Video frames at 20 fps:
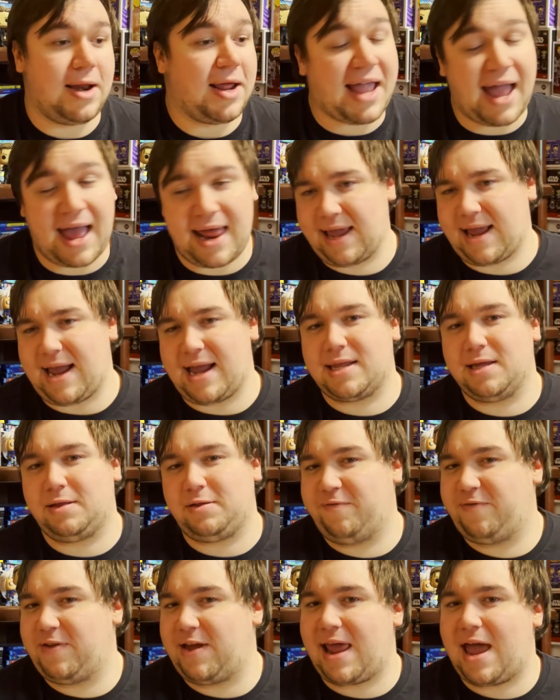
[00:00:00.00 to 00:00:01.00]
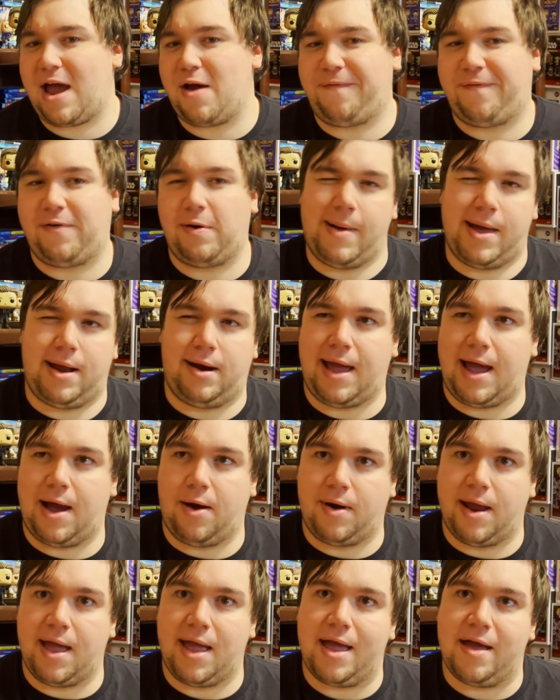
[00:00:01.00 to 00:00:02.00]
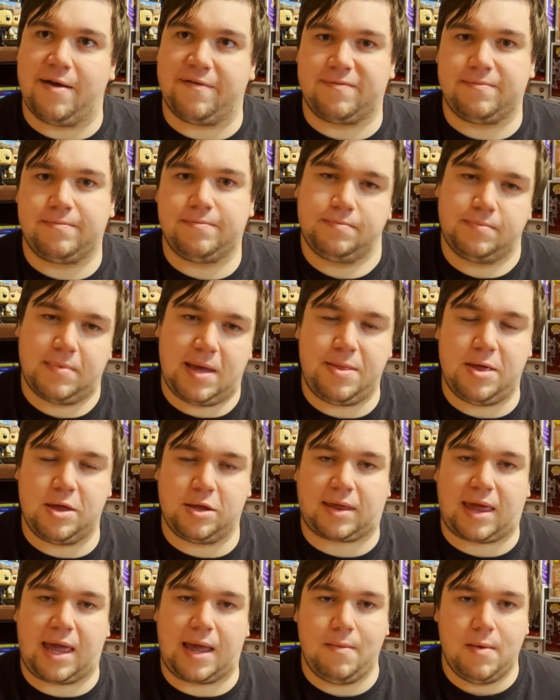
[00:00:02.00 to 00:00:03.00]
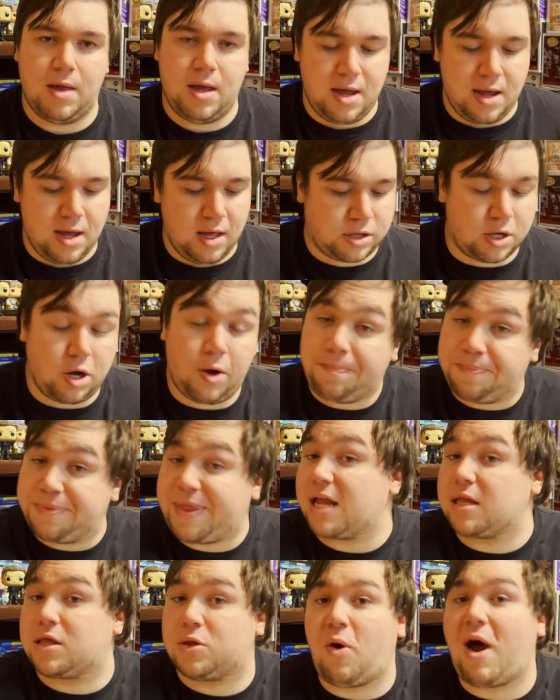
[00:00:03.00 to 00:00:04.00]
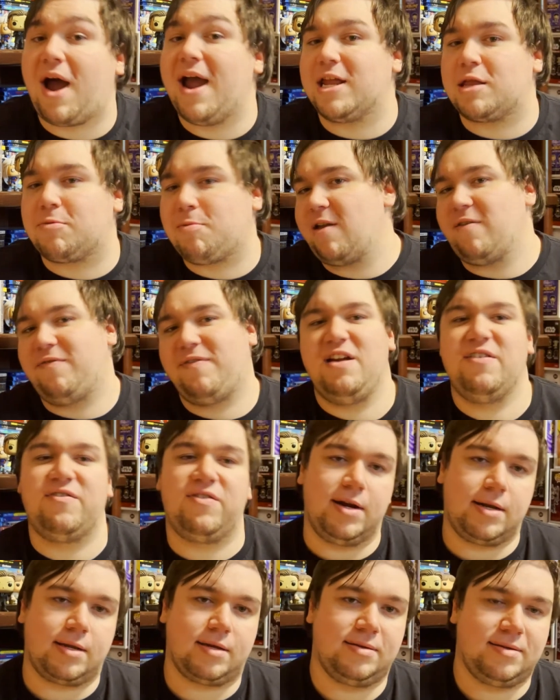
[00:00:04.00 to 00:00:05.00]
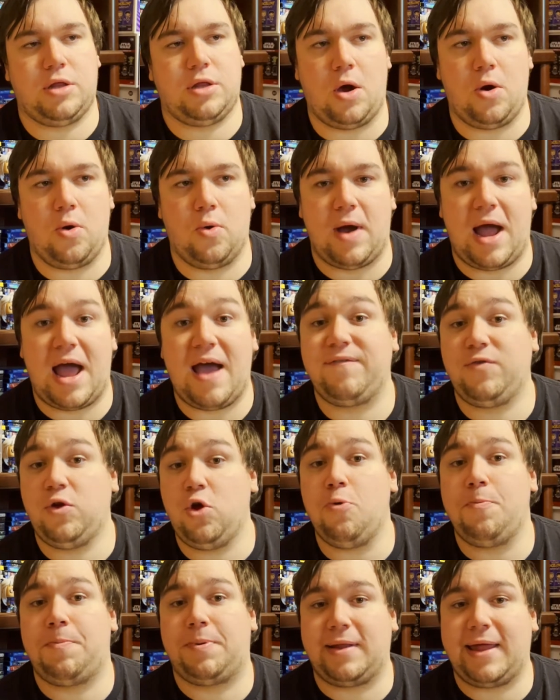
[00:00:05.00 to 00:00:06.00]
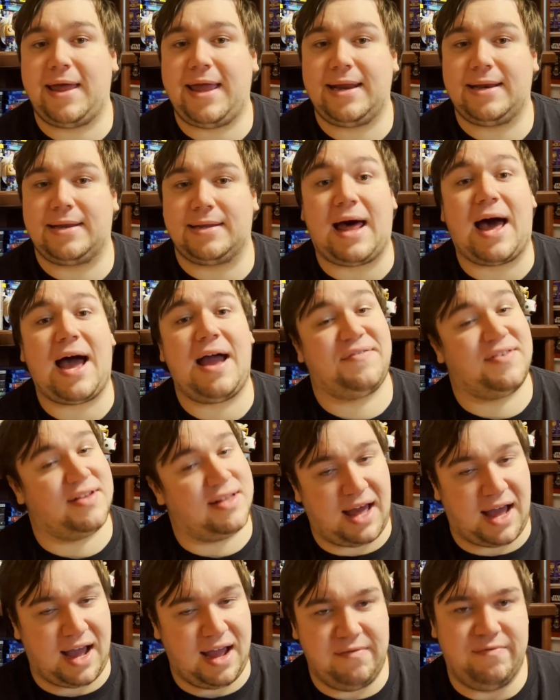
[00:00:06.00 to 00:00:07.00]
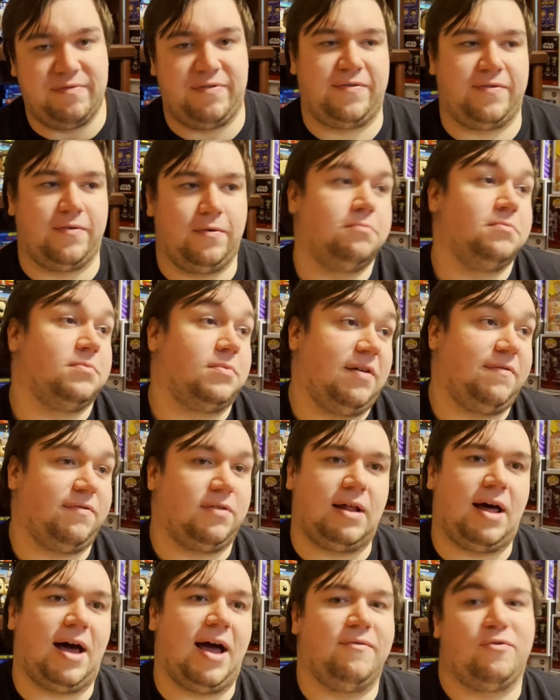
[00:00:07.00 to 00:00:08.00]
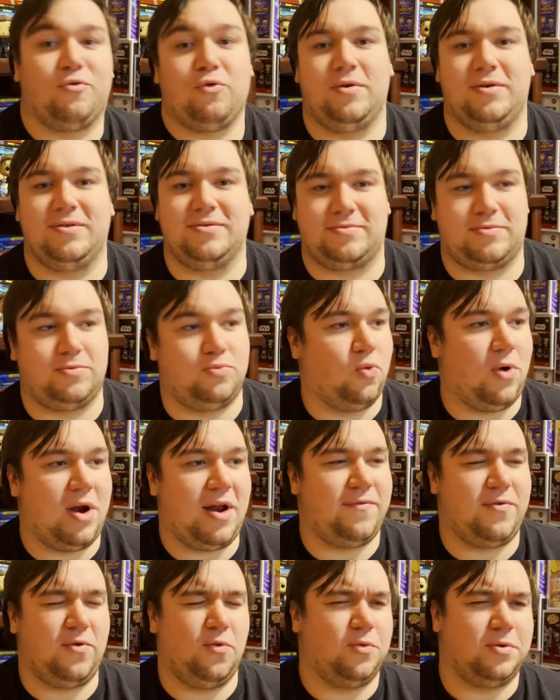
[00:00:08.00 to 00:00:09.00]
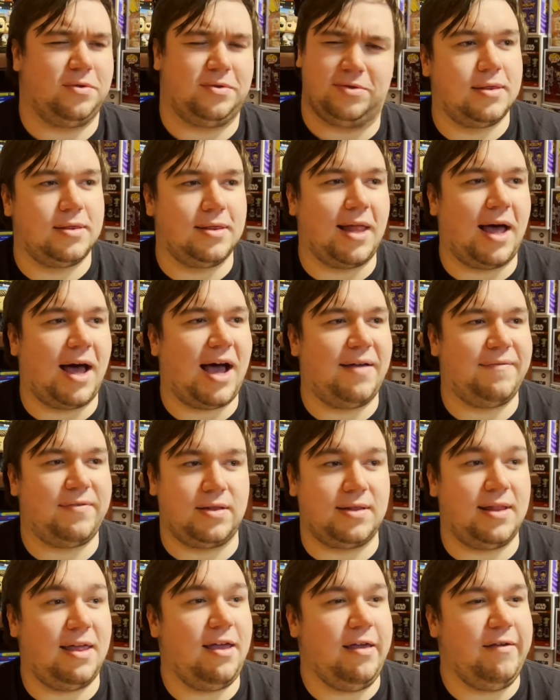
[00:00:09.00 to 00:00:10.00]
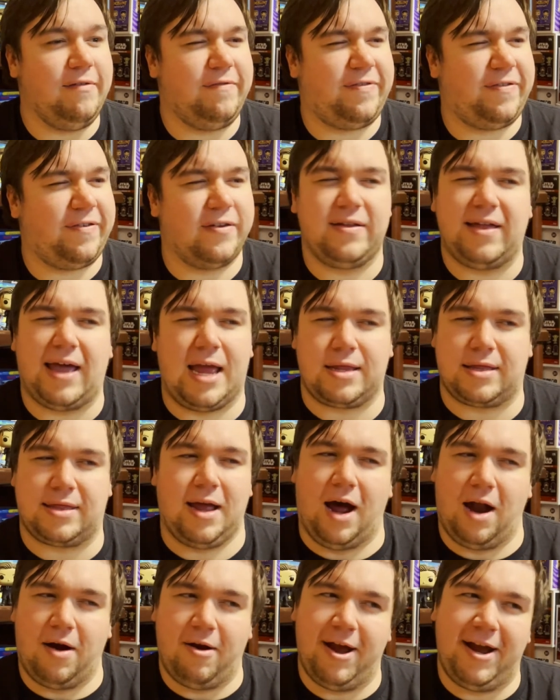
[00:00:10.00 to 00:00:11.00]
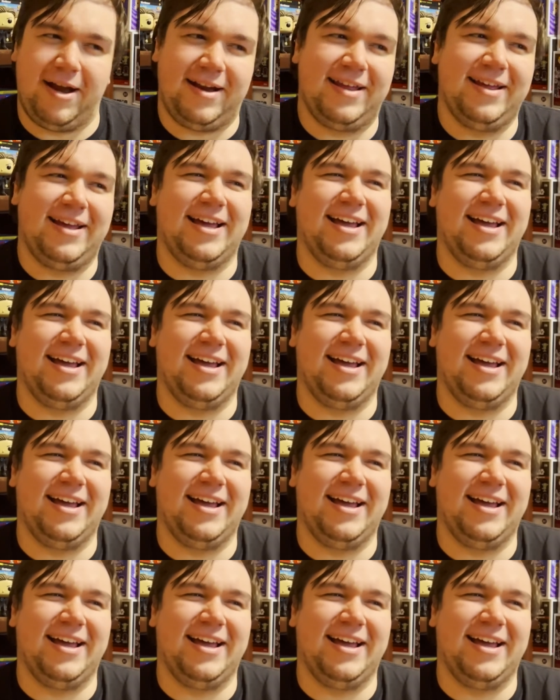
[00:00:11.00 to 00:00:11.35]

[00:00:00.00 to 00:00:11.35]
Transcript: I kind of got to live that out for about an hour and a half in this game. So that's why it's my favorite. So, have you played Live Alive, whatever, Live Alive? That's not right.